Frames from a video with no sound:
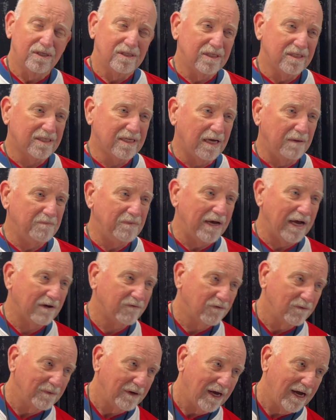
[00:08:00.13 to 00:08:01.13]
Just got back
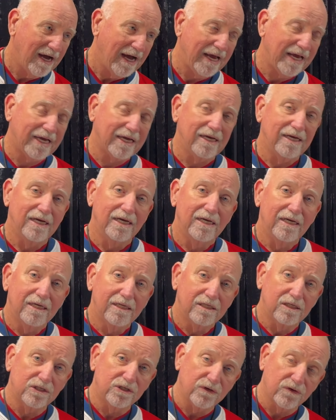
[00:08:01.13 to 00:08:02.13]
from a hike.
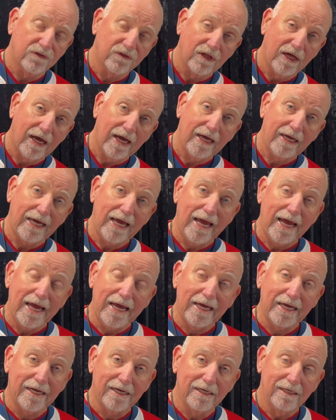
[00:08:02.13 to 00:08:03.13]
Does your thigh
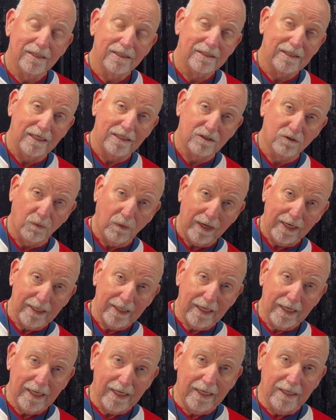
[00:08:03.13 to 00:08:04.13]
ache? Te
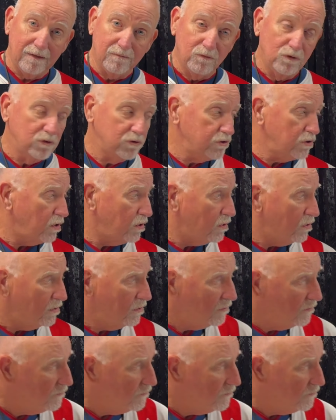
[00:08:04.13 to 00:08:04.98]
duele el muslo?